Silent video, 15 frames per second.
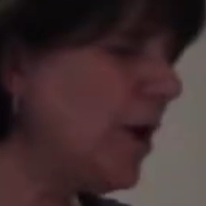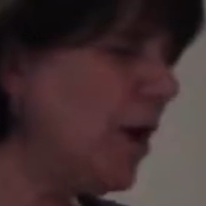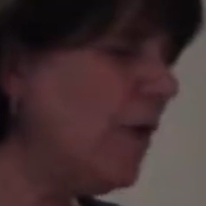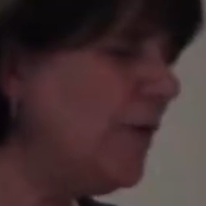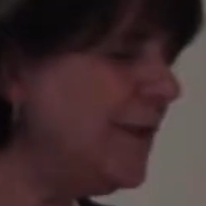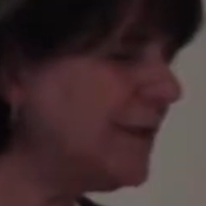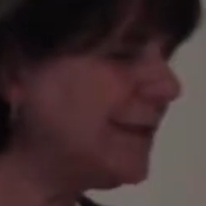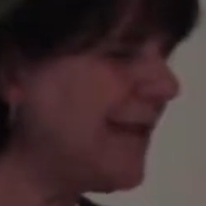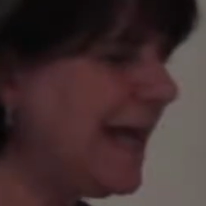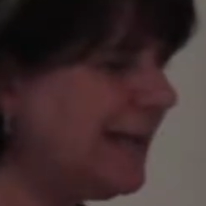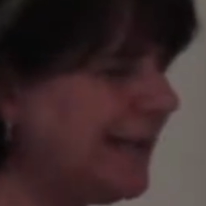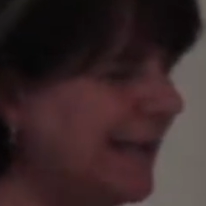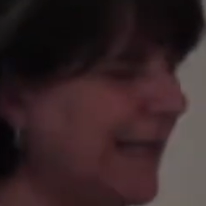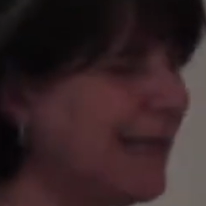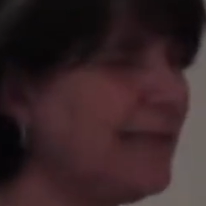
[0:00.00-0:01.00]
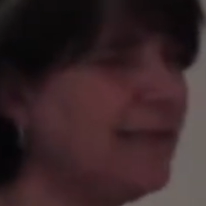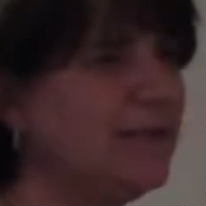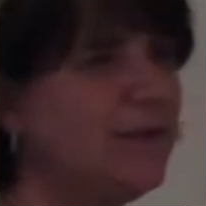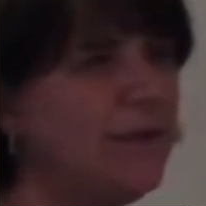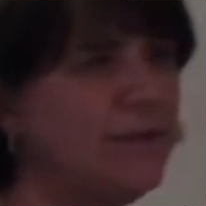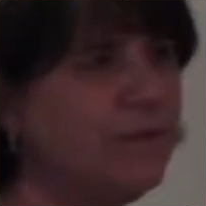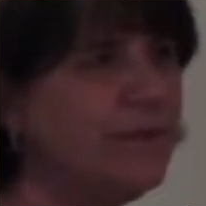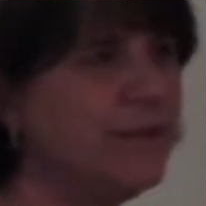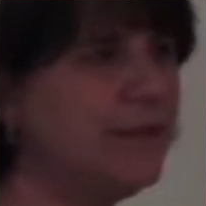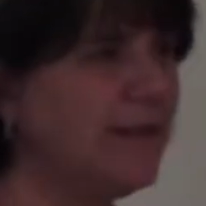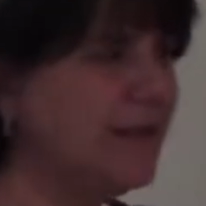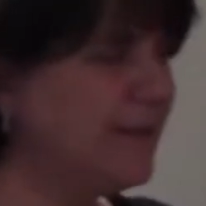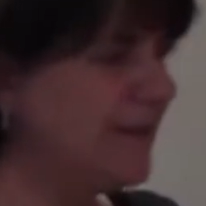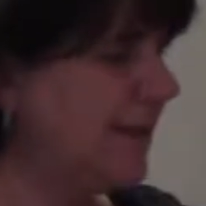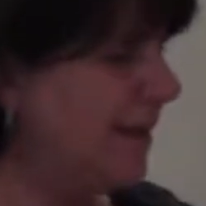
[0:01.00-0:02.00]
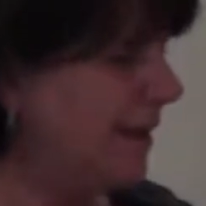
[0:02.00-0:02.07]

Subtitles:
all this lactic acidosis is